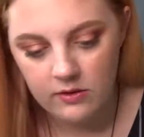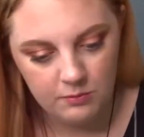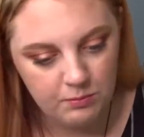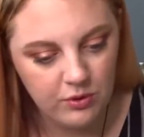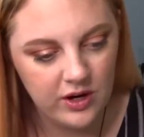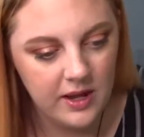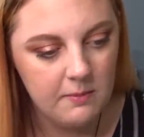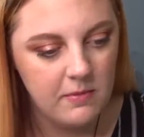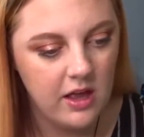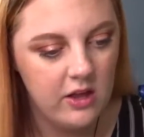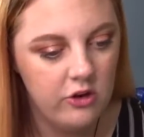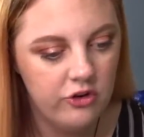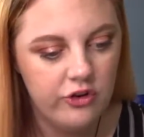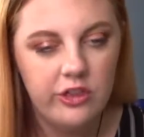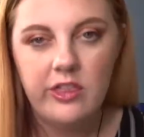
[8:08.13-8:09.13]
Pretty
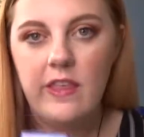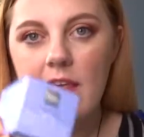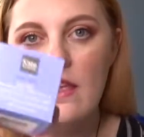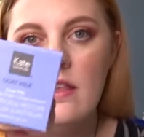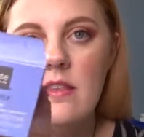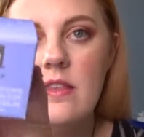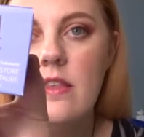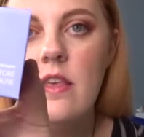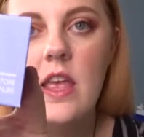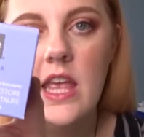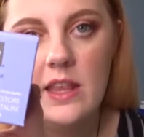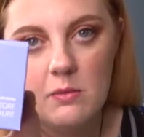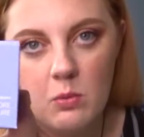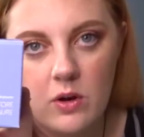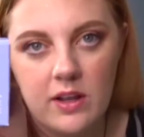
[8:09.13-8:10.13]
much this
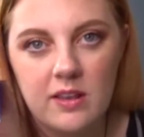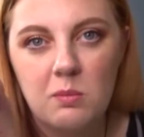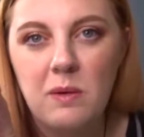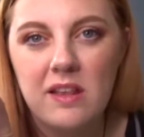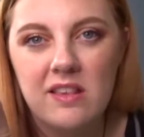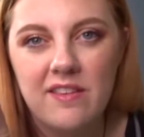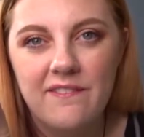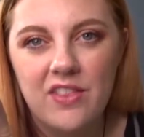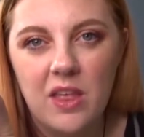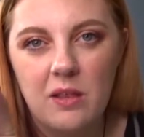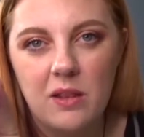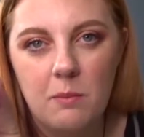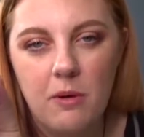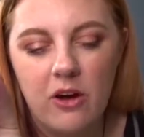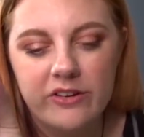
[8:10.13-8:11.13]
is more expensive than
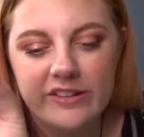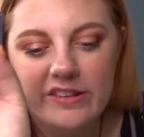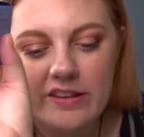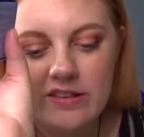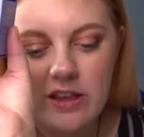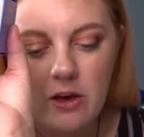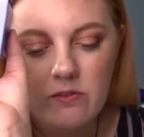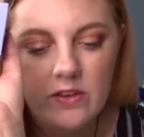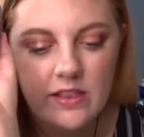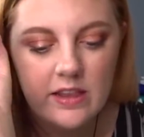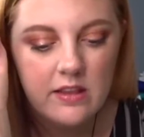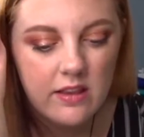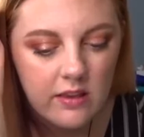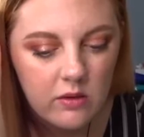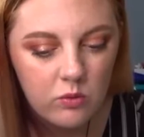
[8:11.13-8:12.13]
the box itself, and
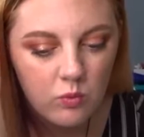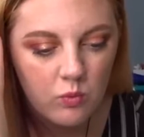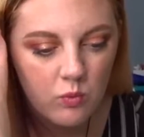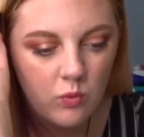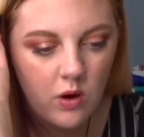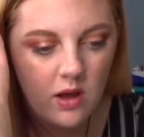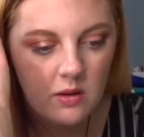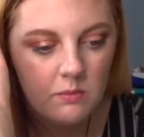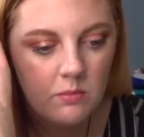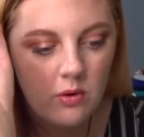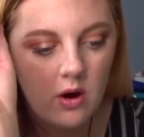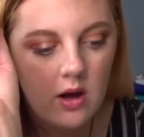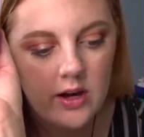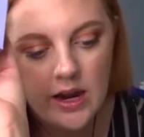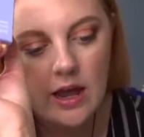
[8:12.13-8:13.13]
this is one
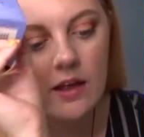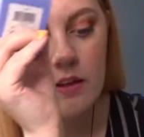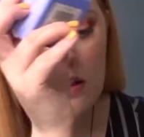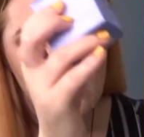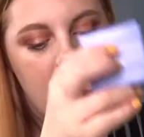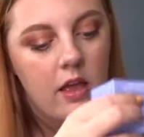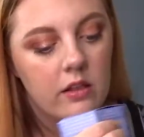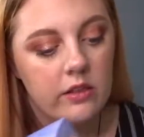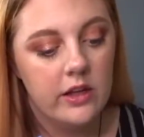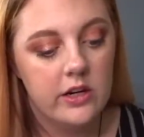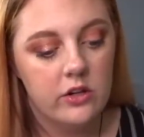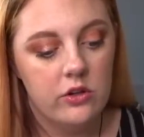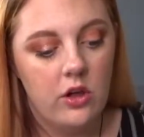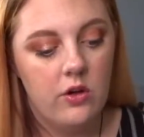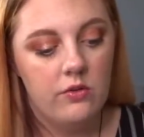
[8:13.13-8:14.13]
product, let
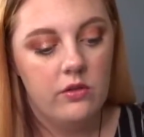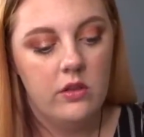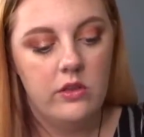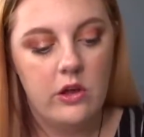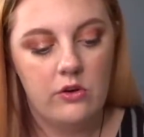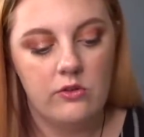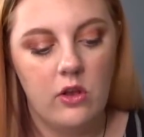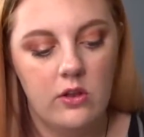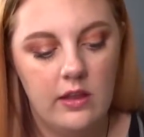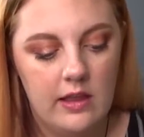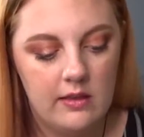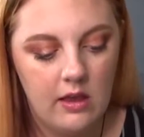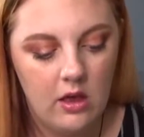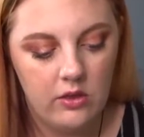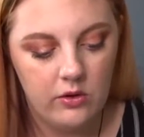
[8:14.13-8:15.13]
alone there's all these
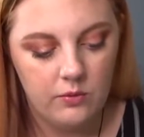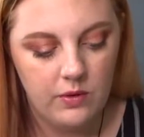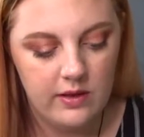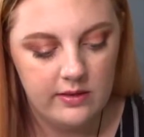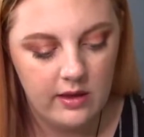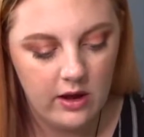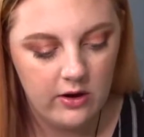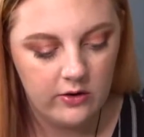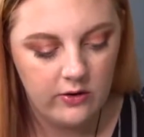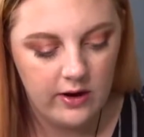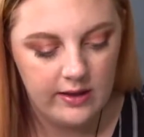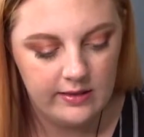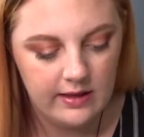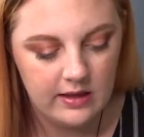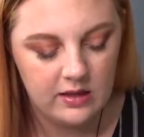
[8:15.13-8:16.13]
other ones that are
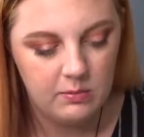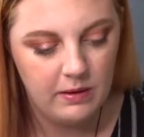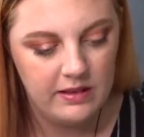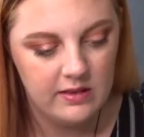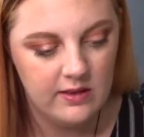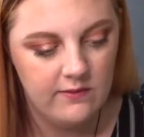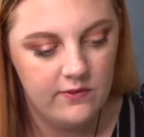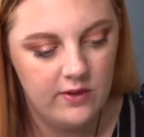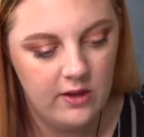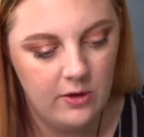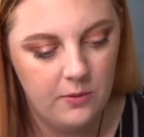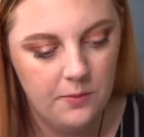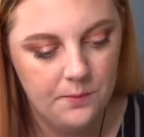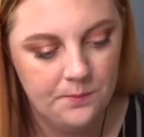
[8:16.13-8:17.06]
crazy expensive too.